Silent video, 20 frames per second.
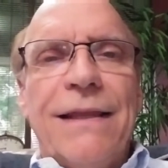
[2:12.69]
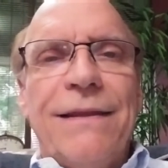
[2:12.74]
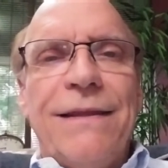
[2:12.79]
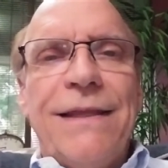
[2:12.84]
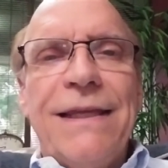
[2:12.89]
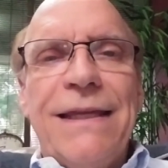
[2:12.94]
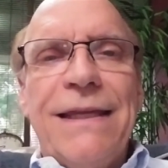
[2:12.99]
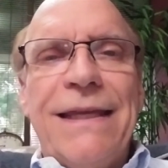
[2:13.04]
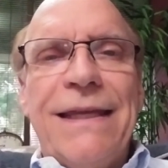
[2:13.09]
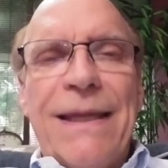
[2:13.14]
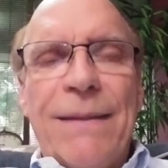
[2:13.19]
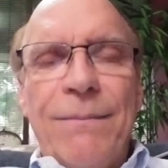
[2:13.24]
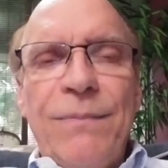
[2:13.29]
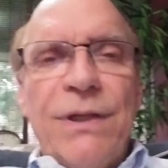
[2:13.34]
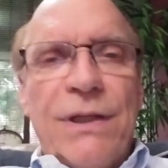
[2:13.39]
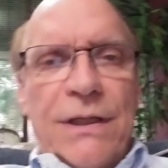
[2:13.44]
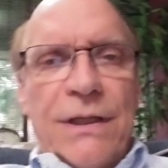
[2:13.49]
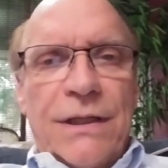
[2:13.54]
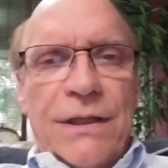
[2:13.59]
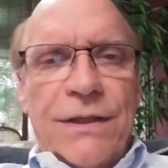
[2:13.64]
The
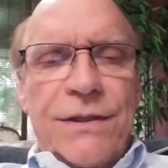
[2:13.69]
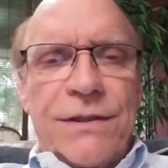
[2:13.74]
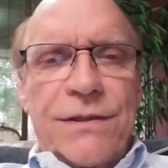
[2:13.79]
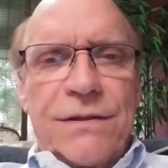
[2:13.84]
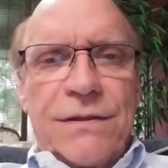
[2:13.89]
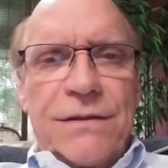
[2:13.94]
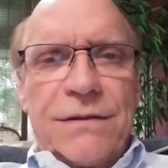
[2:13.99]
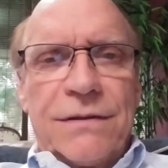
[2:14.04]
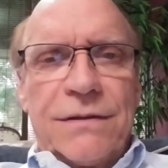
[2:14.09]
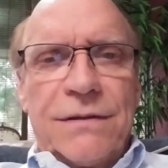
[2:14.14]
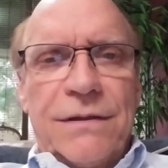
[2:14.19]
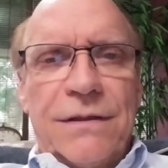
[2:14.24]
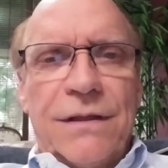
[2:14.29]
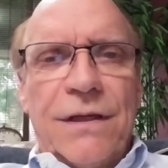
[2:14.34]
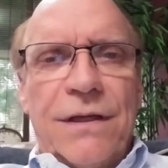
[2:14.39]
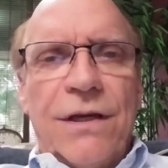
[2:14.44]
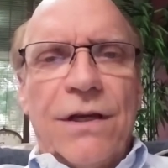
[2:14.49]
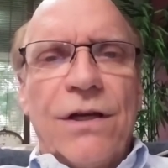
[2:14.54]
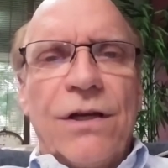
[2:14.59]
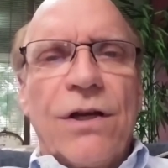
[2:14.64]
emptiness
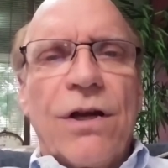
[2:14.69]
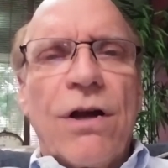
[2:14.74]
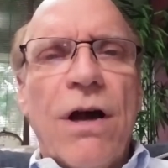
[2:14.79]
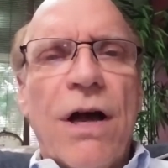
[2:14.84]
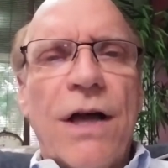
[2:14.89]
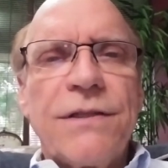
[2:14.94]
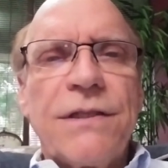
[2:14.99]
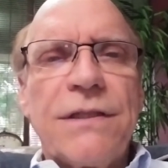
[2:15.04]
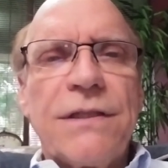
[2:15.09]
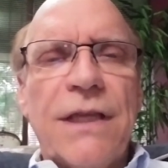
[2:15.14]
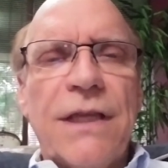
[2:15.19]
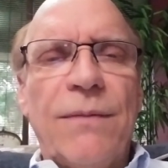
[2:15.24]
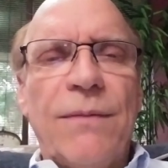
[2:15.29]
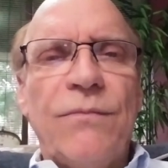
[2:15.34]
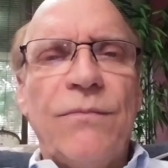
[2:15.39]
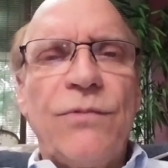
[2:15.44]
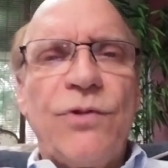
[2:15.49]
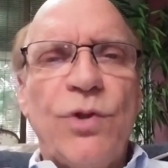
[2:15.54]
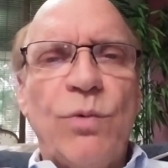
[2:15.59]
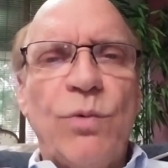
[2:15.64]
causes
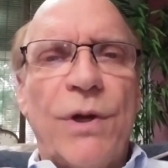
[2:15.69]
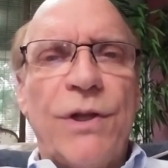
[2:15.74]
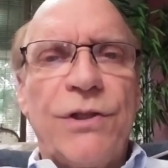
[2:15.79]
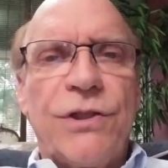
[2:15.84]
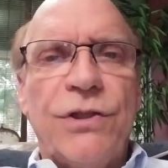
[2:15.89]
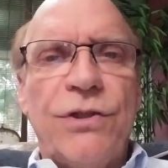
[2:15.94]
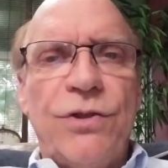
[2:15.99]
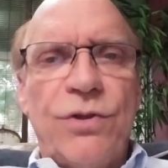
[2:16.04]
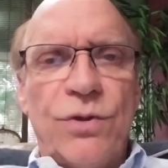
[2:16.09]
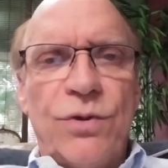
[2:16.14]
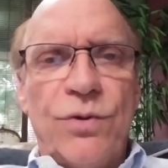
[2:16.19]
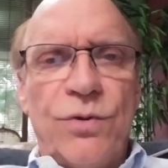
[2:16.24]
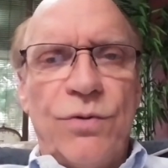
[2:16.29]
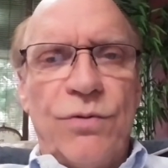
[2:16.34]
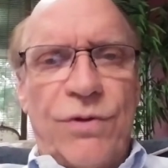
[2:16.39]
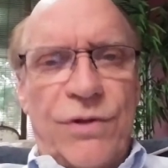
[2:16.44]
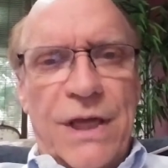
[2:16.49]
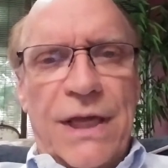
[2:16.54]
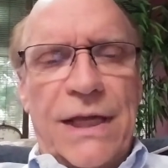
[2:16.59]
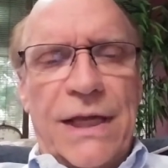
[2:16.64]
him to want to do
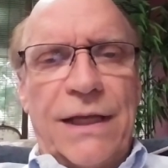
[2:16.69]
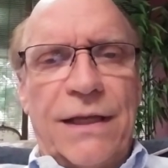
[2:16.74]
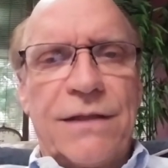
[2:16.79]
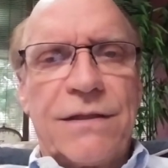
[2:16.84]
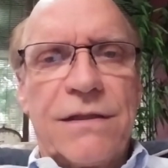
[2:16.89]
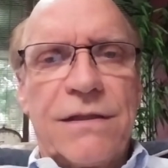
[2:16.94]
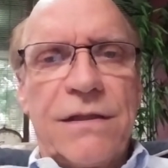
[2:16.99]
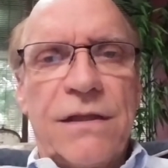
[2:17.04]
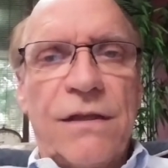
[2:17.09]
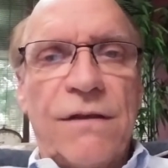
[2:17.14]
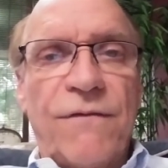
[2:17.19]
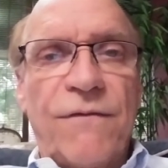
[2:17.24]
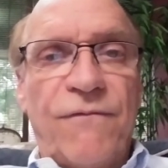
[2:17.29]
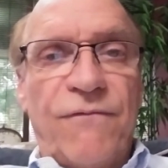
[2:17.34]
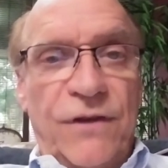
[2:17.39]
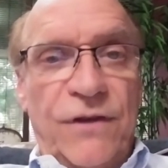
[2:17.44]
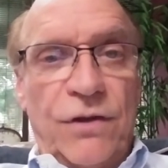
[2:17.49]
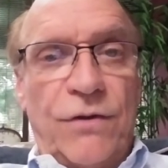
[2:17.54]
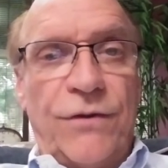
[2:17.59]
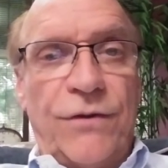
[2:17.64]
things to
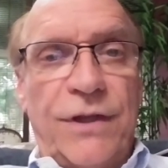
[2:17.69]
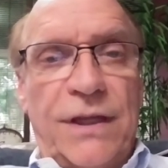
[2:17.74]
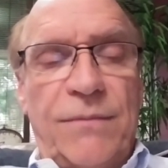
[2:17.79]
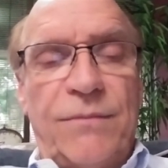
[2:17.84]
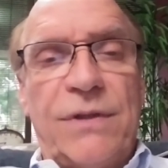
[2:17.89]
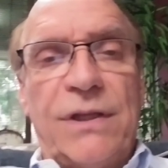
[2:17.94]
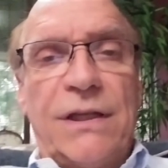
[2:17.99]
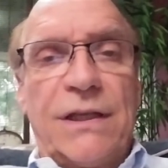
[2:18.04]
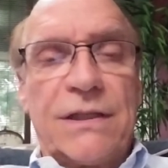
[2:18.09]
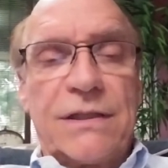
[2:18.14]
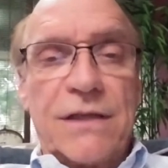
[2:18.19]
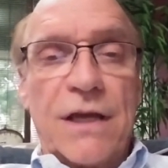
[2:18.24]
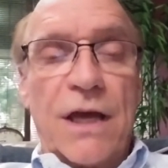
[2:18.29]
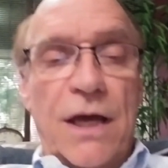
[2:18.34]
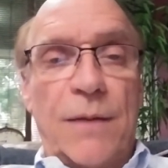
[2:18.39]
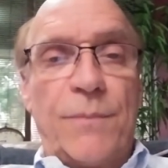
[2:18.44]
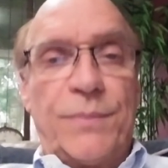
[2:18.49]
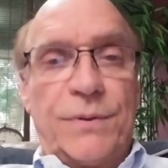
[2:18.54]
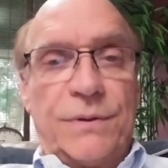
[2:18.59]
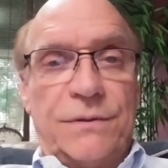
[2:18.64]
fill the emptiness
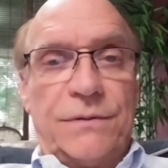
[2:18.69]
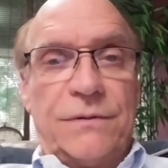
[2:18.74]
up.